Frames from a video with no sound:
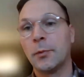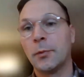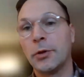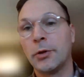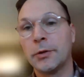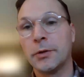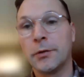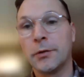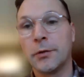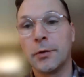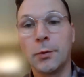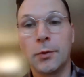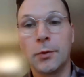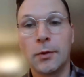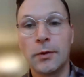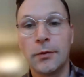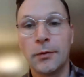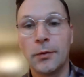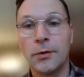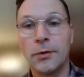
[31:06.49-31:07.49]
Part of the
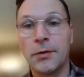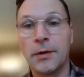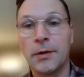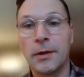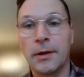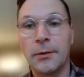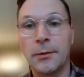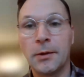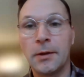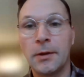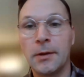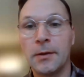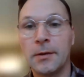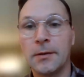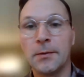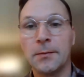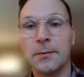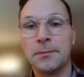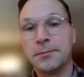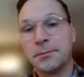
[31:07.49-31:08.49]
wall falls down and it
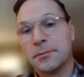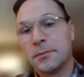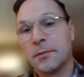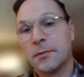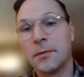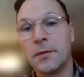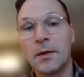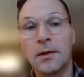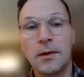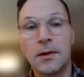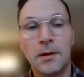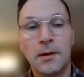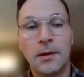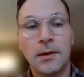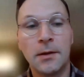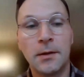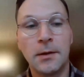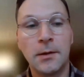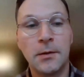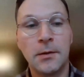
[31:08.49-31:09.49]

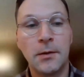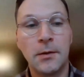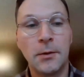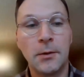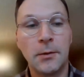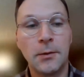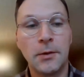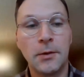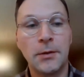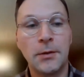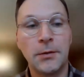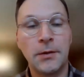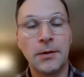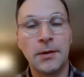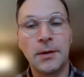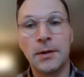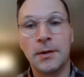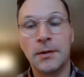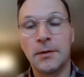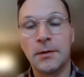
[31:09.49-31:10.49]
and it
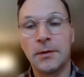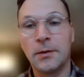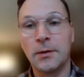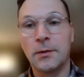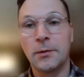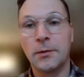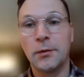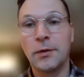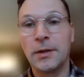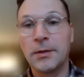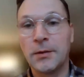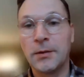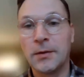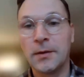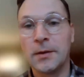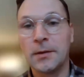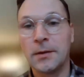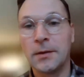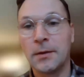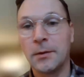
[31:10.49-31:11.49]
doesn't get uh,
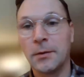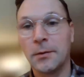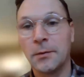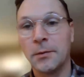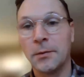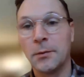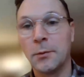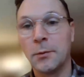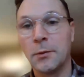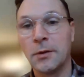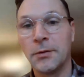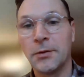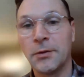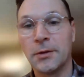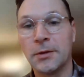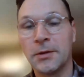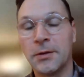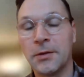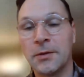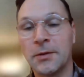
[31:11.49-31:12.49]
fixed, and the wall
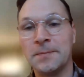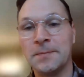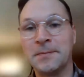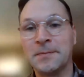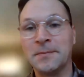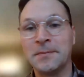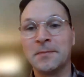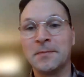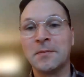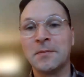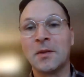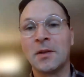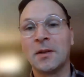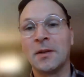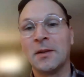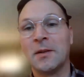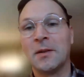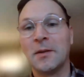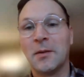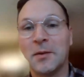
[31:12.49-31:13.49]
starts
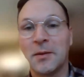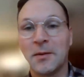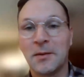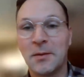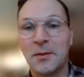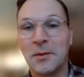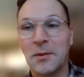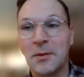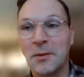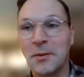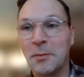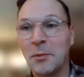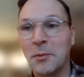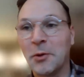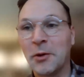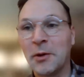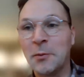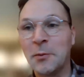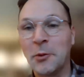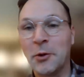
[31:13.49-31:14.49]
uh,
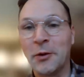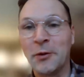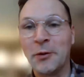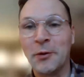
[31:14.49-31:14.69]
more and more